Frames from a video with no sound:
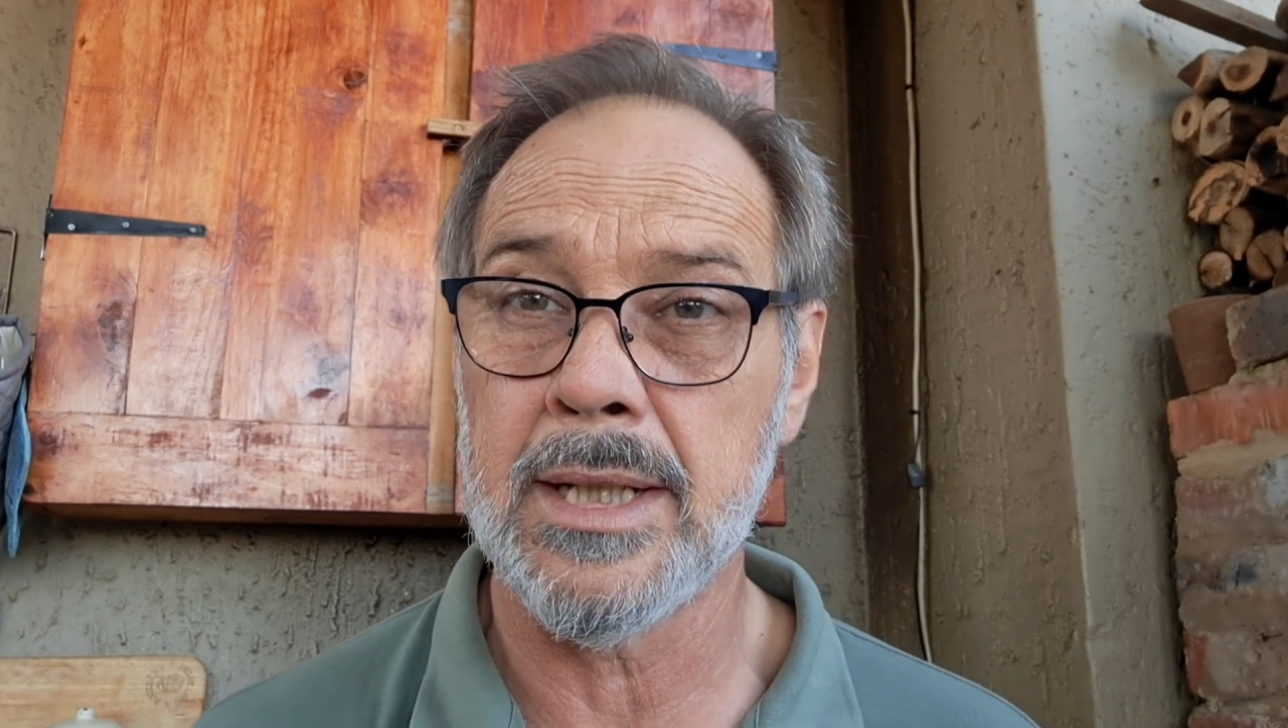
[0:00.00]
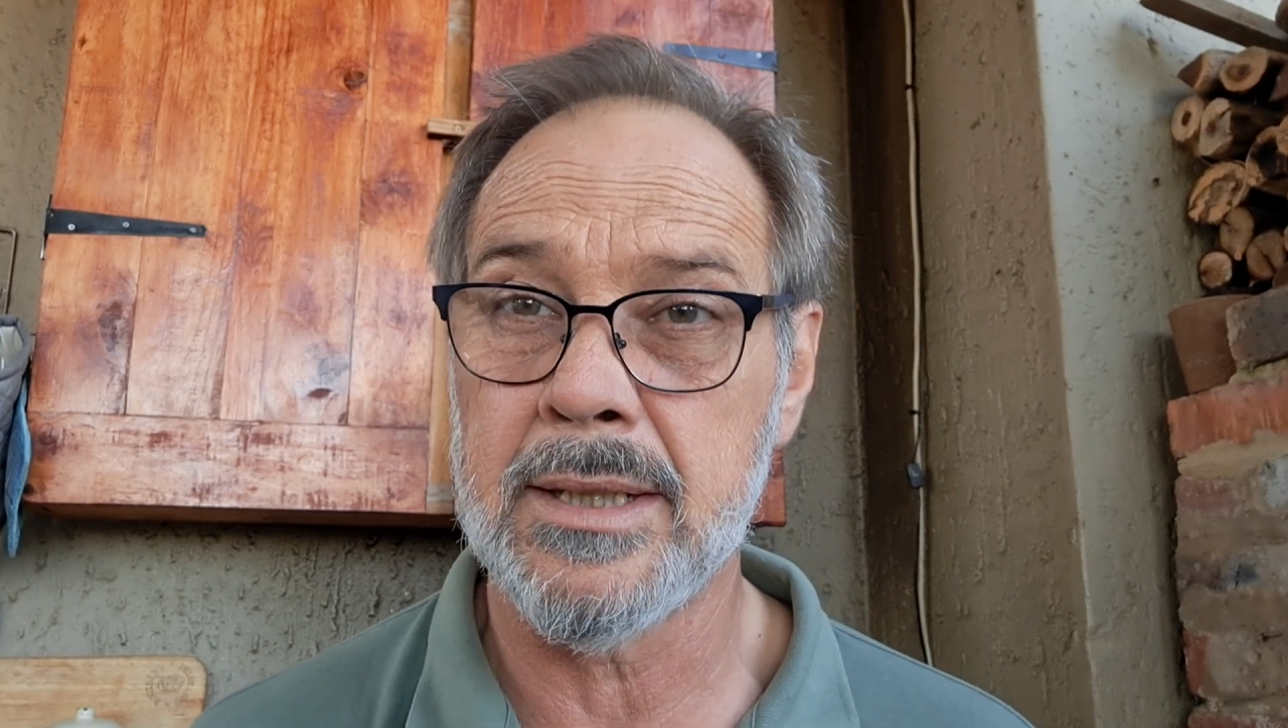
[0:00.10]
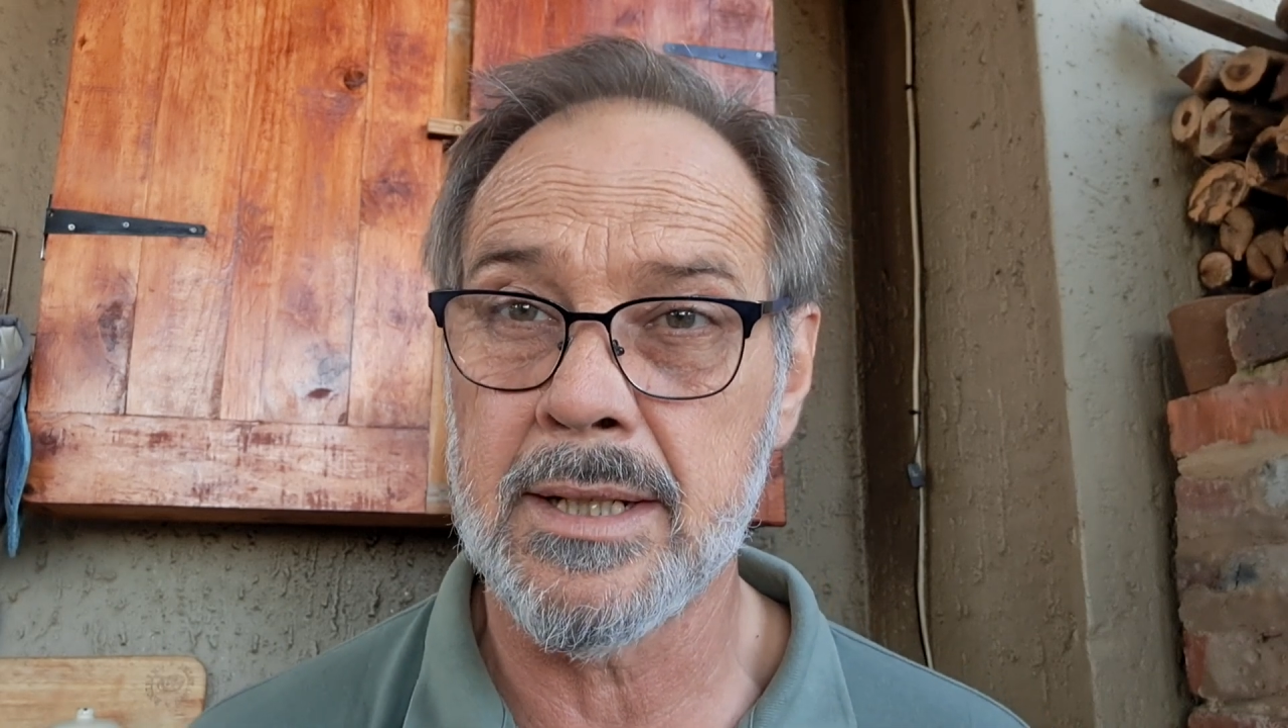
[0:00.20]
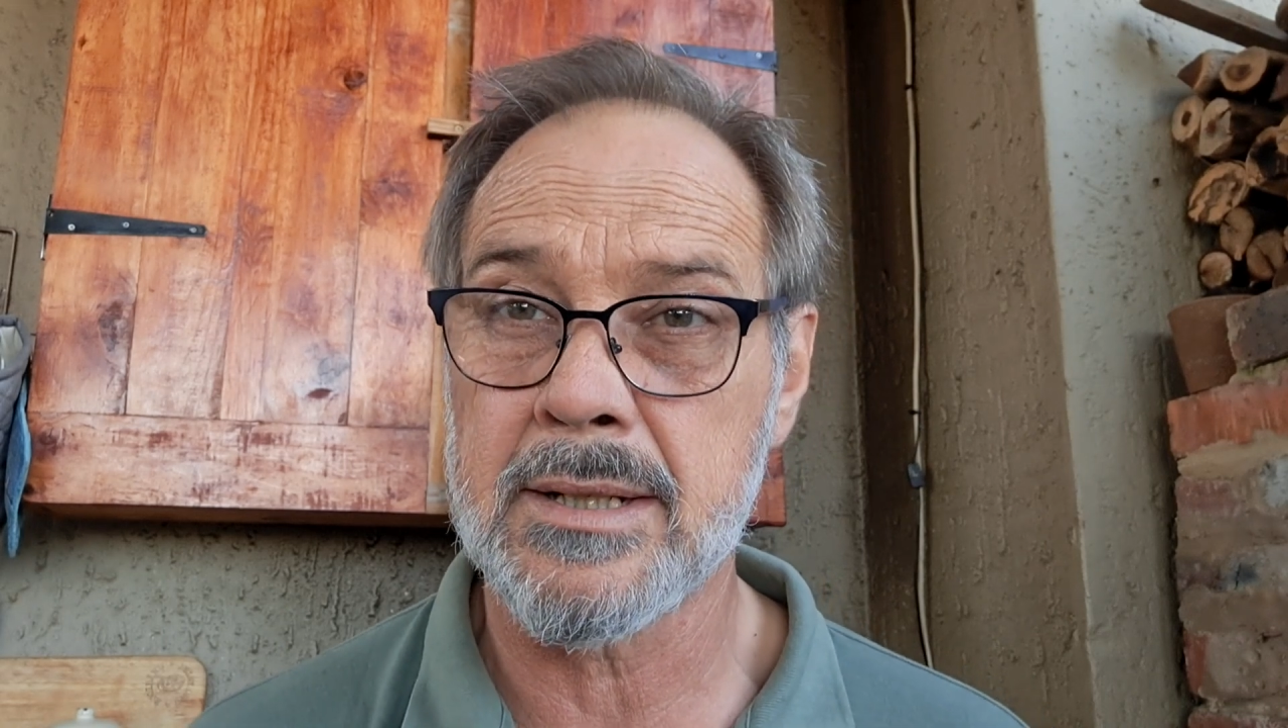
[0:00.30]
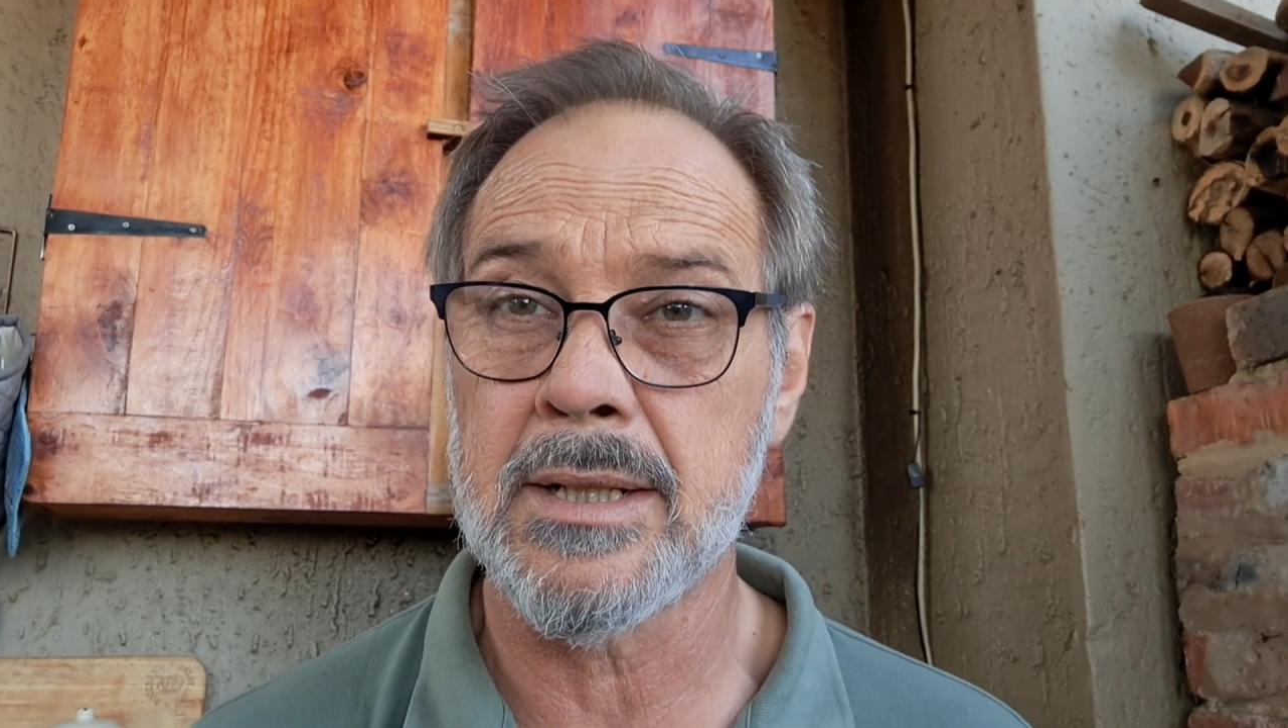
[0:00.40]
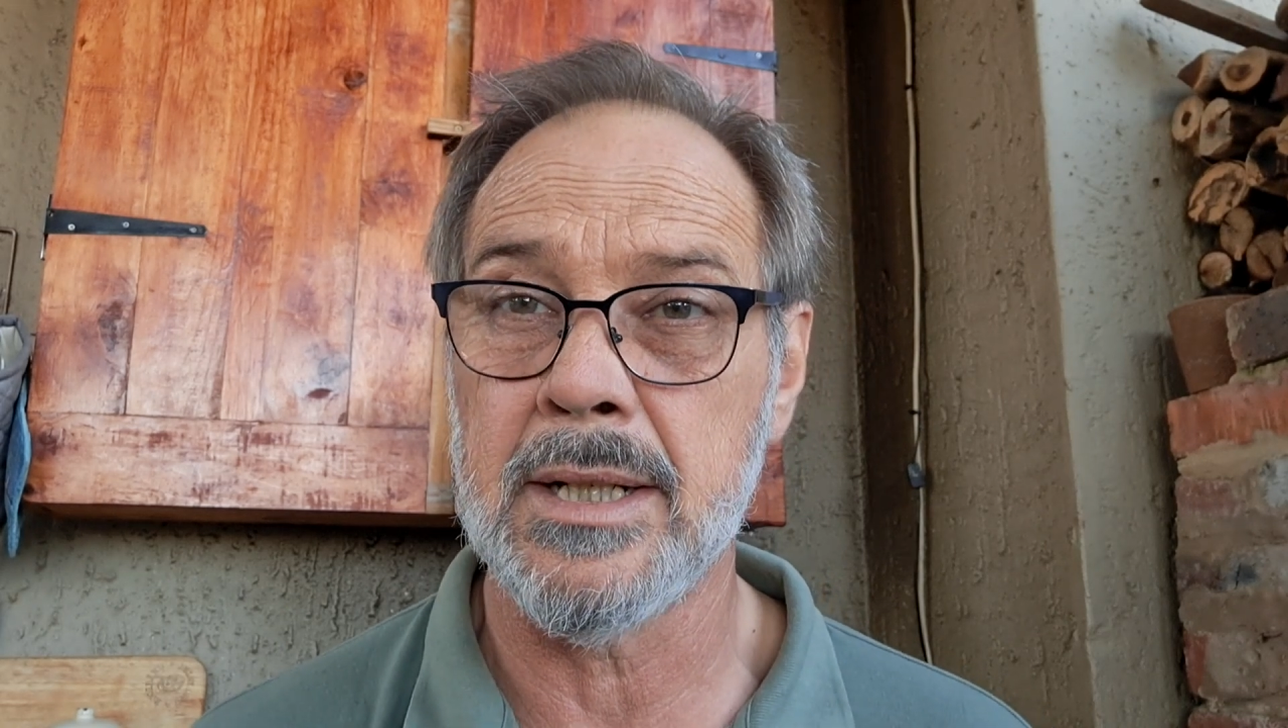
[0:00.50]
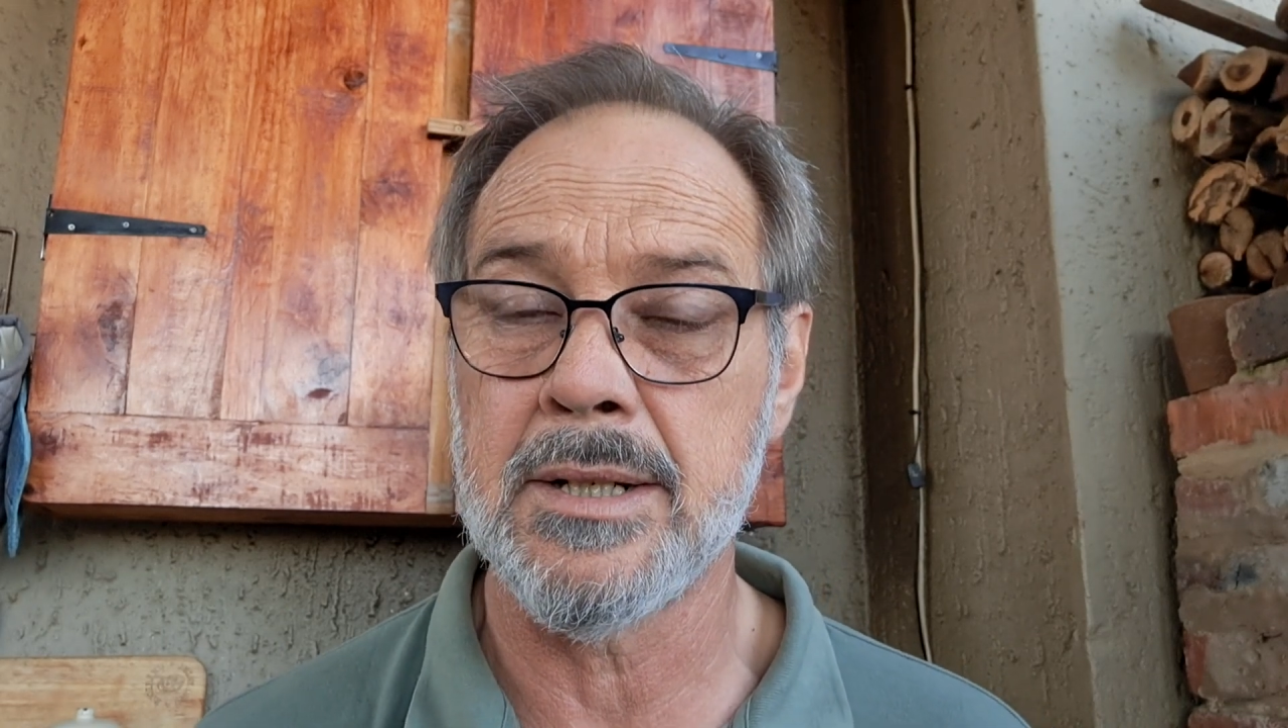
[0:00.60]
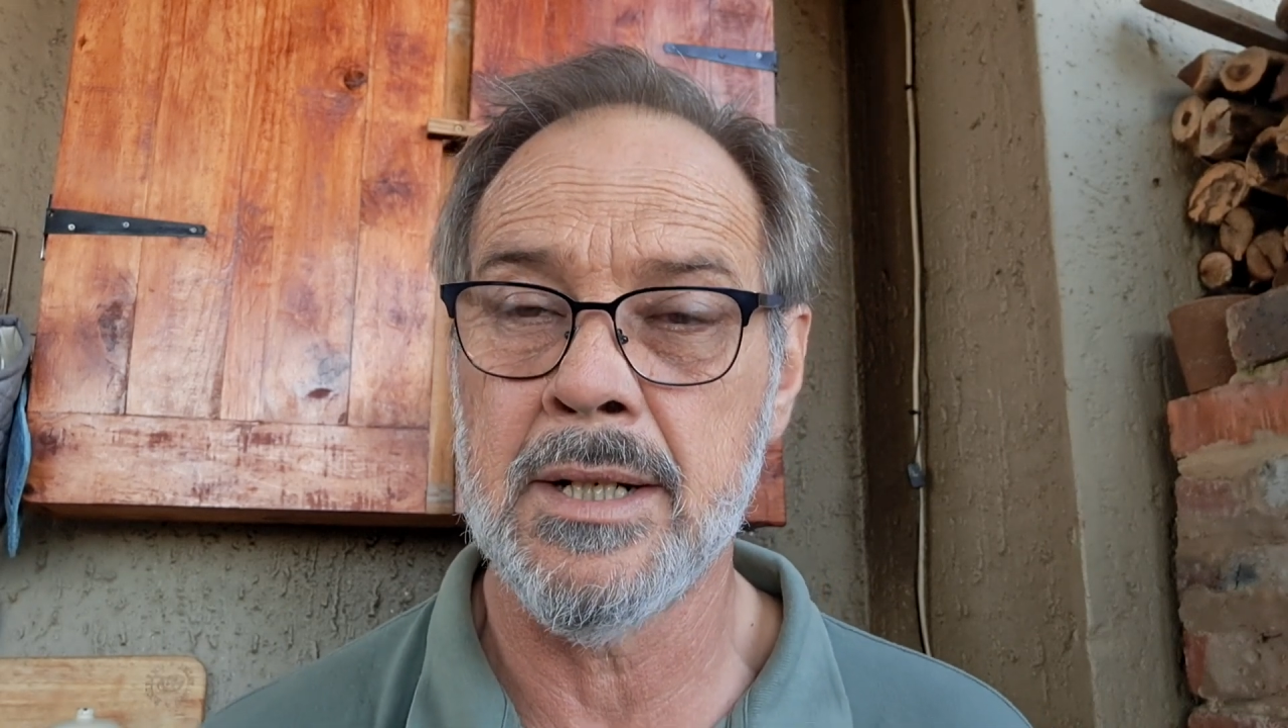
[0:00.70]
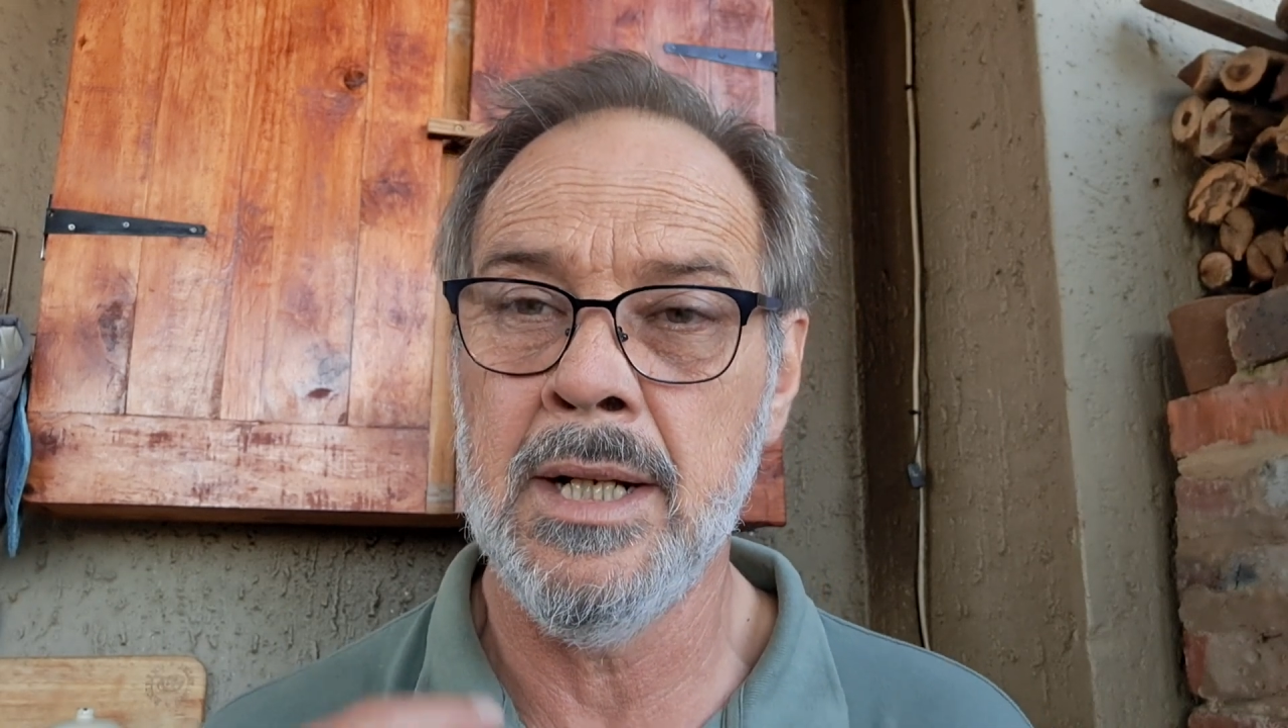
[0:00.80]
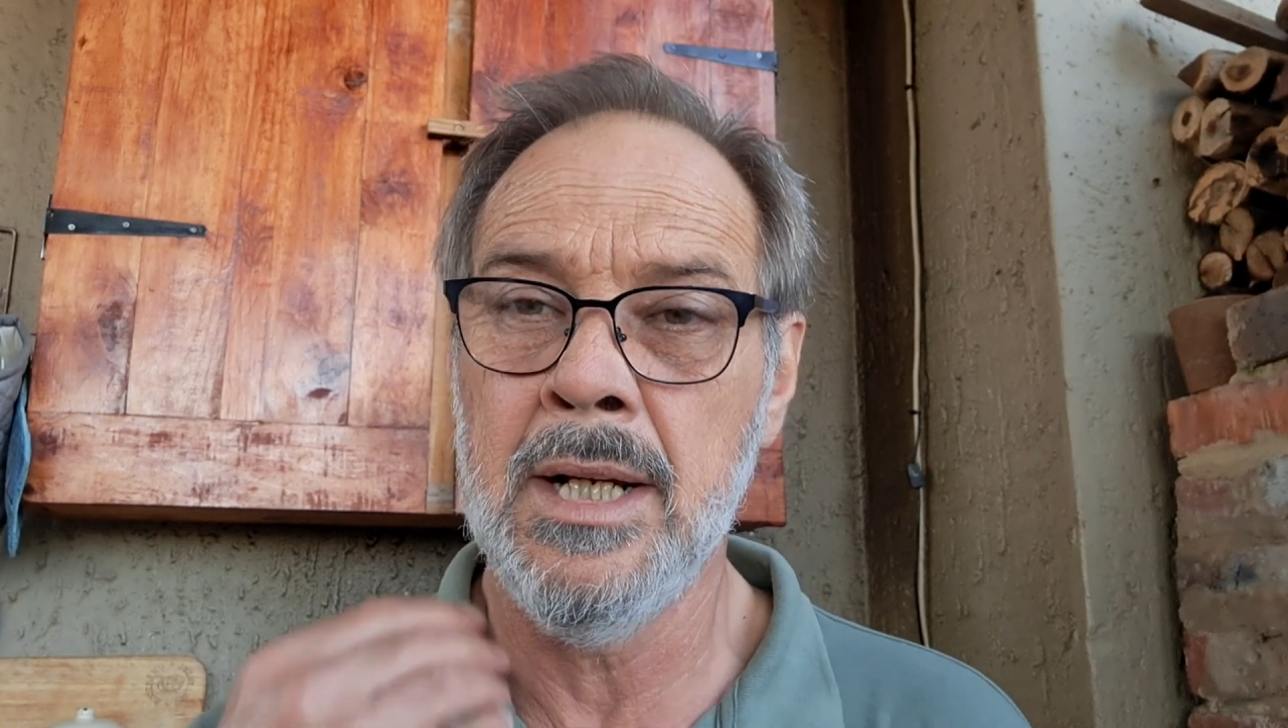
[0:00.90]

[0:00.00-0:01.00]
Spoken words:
at this stage.